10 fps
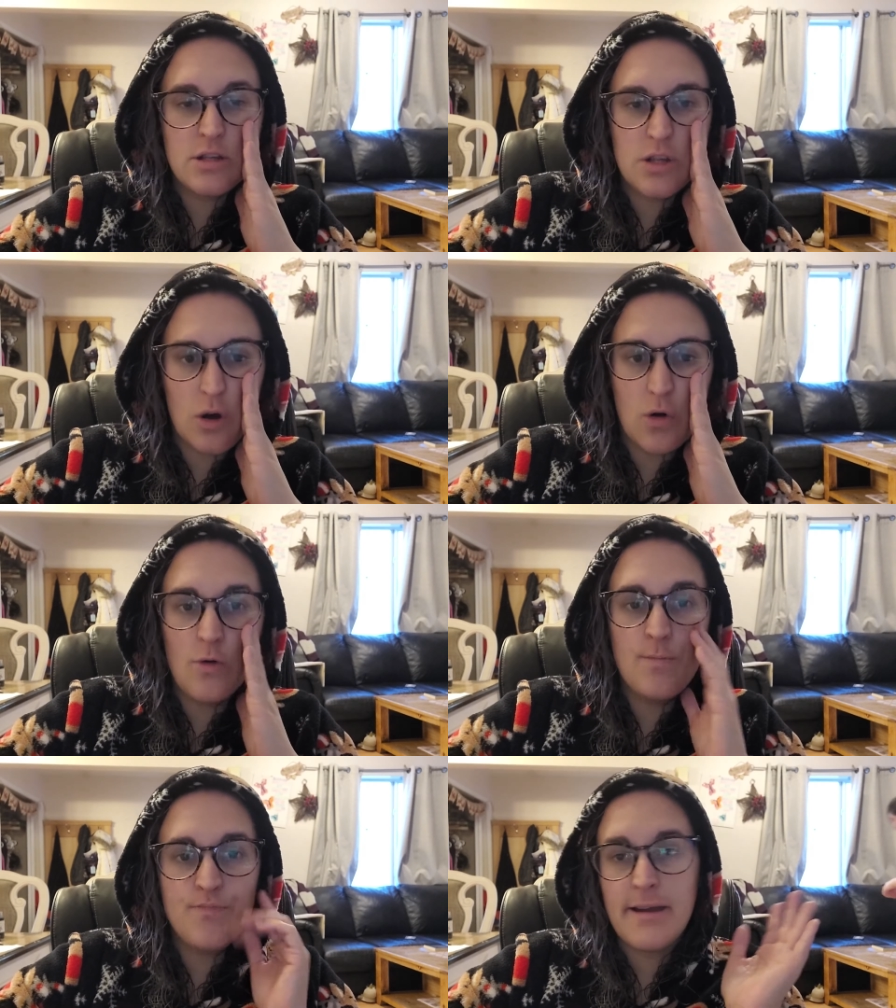
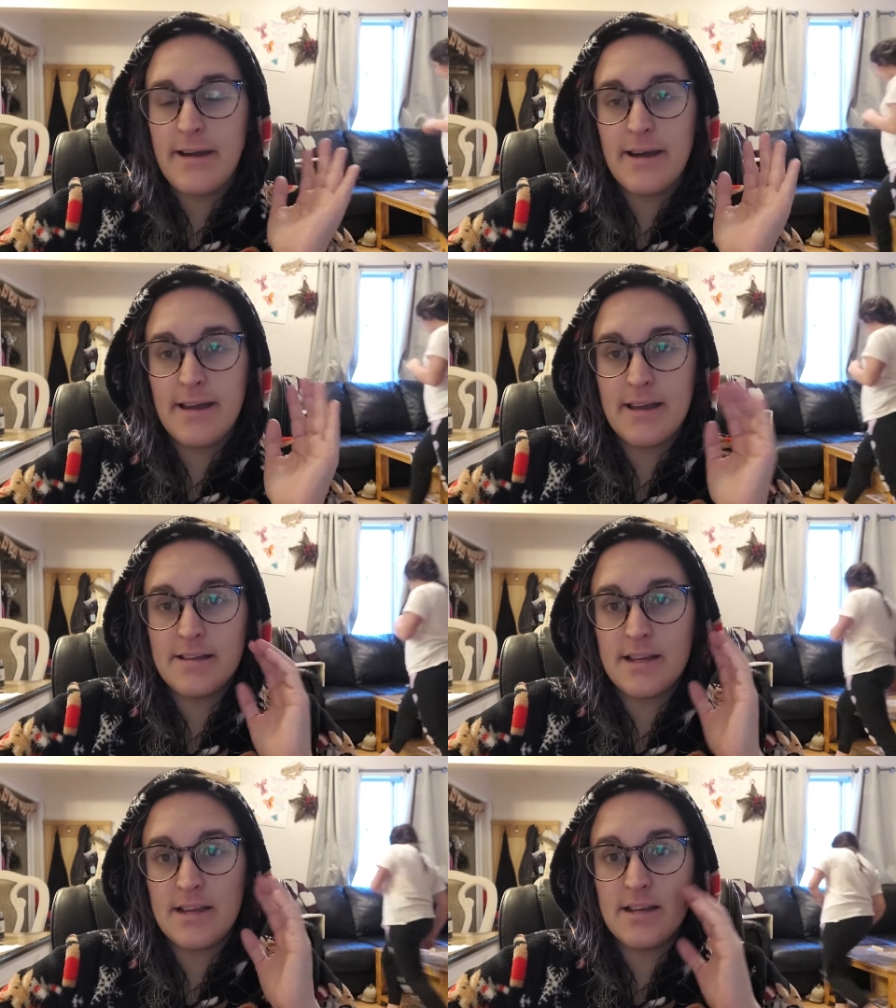So I
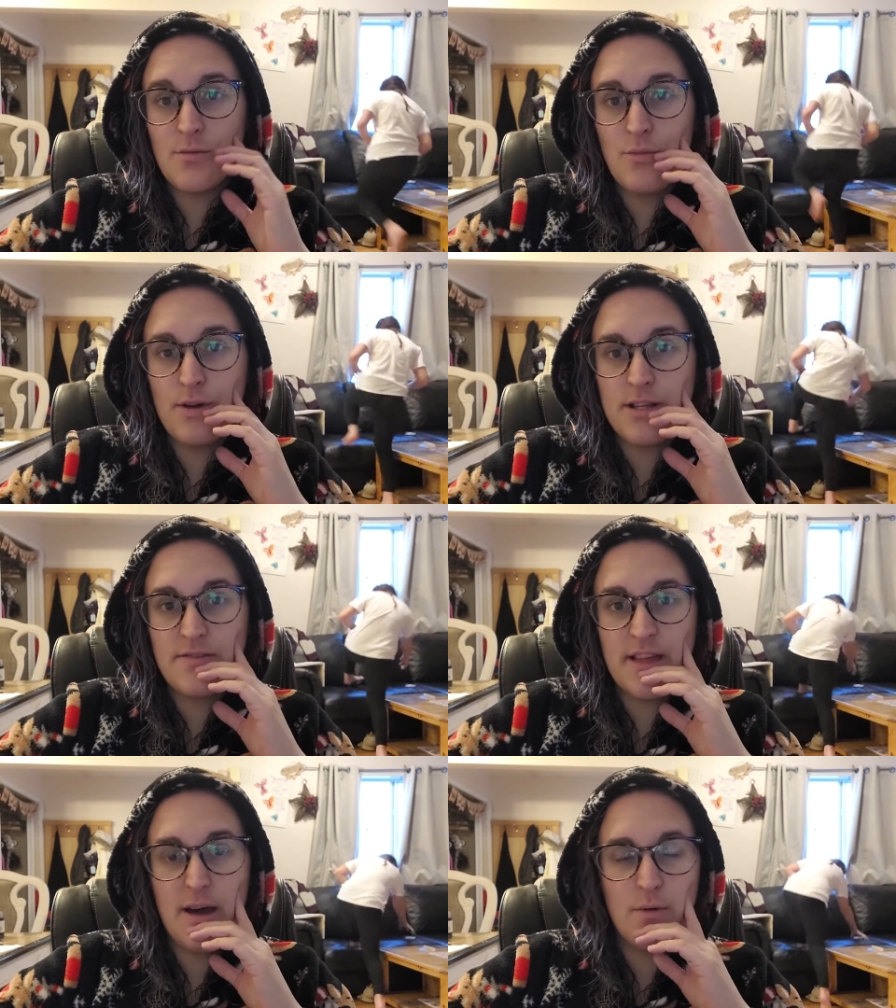guess I get double points
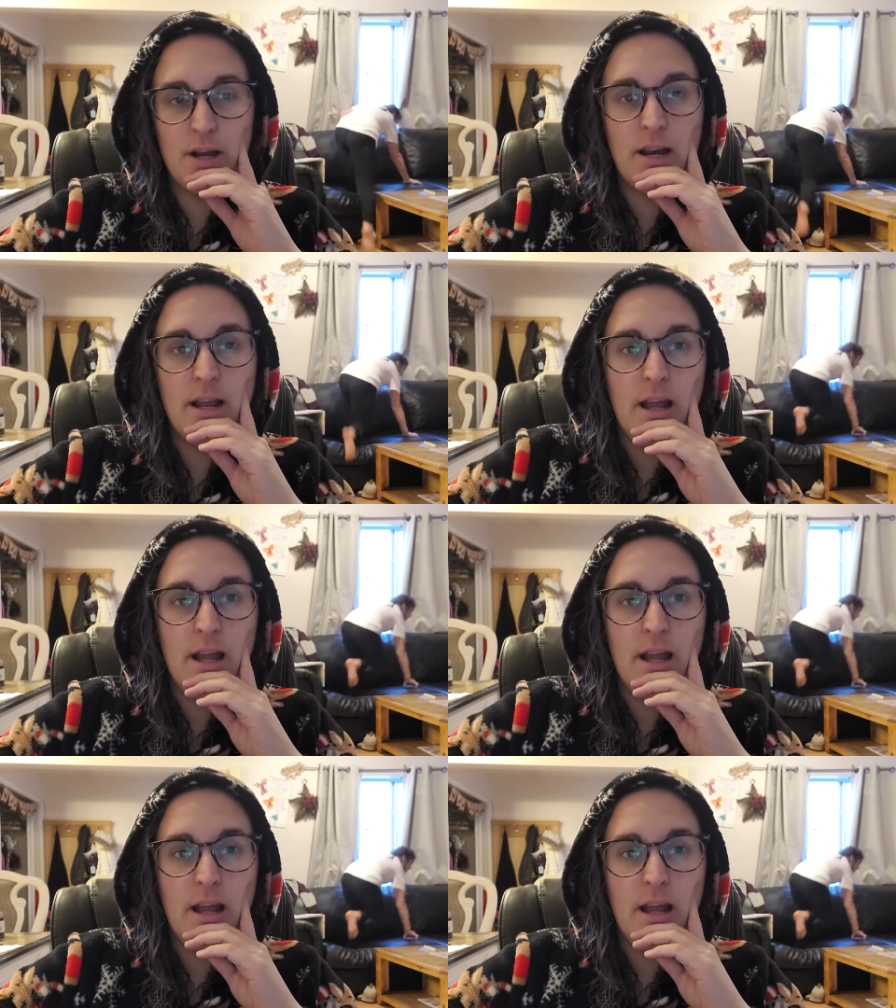for that one.